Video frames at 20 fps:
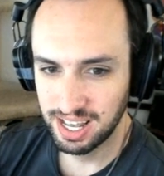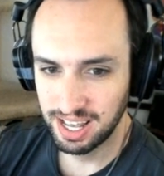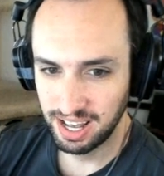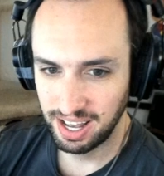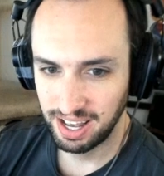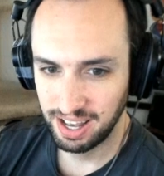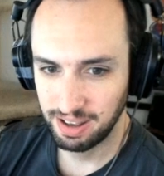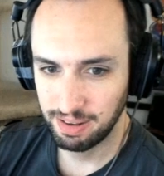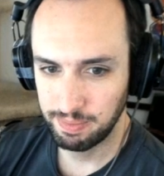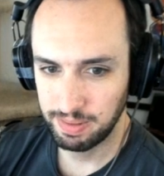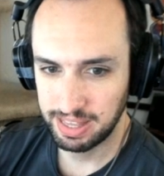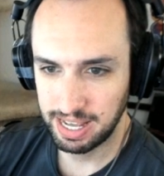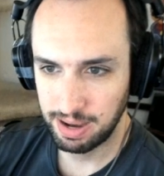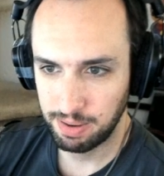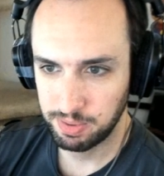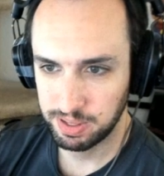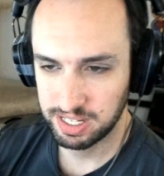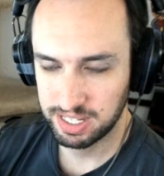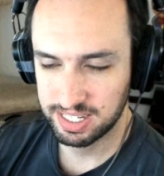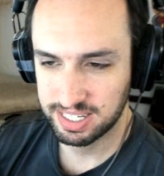Uh, yeah. And that
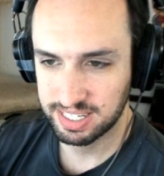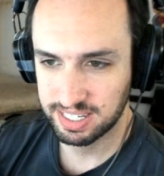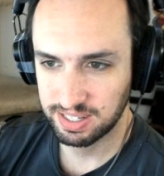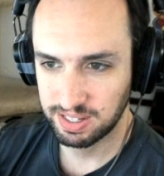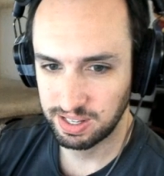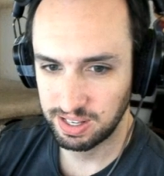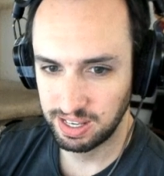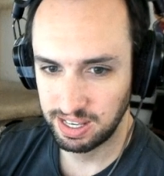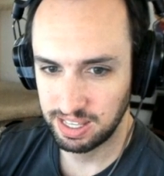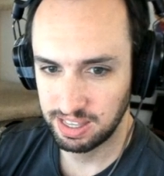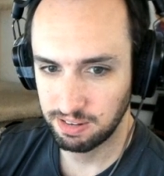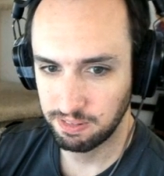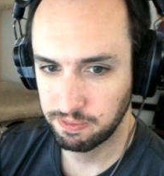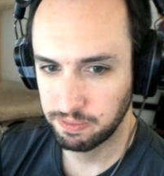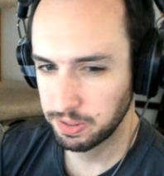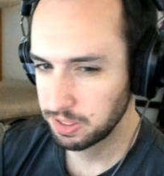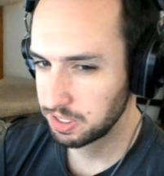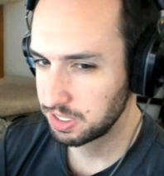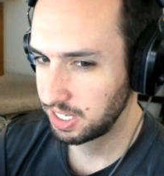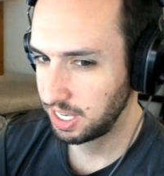was in the
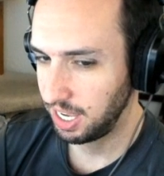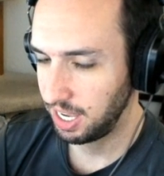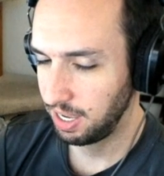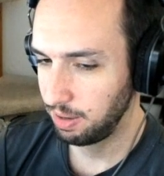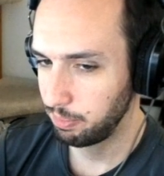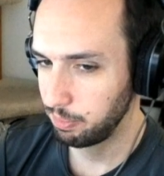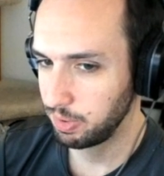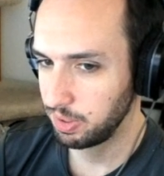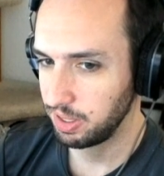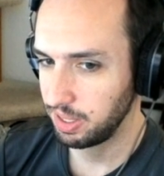first game.